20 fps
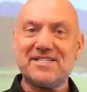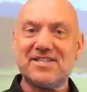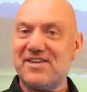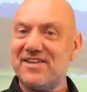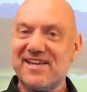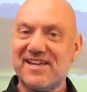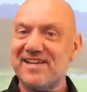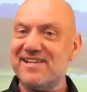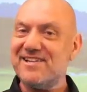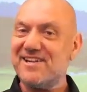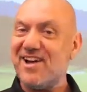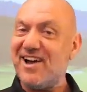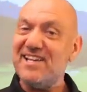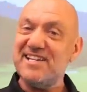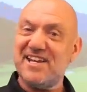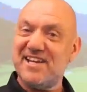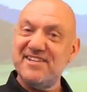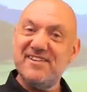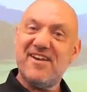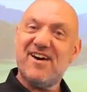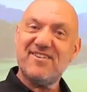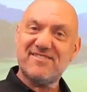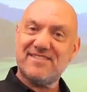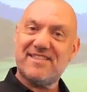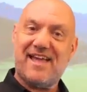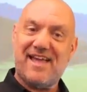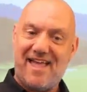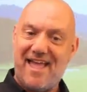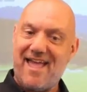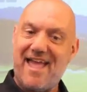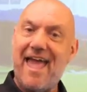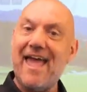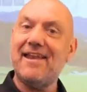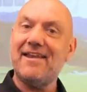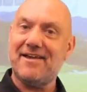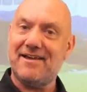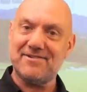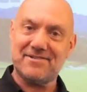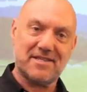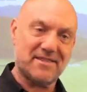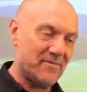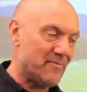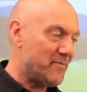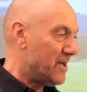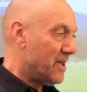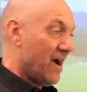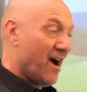So you can kind of knock the hell out of them.